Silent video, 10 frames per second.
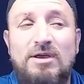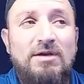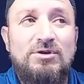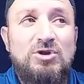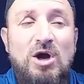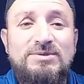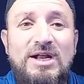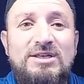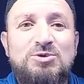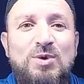If the top
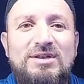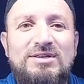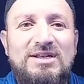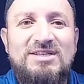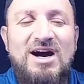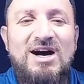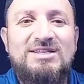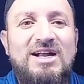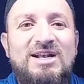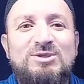side is 1, that's R
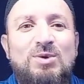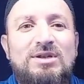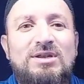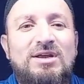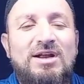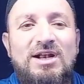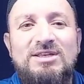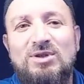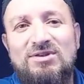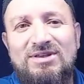side is 1,
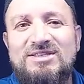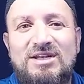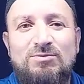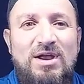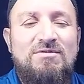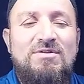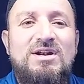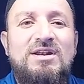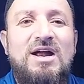it's gonna reset. We have worked it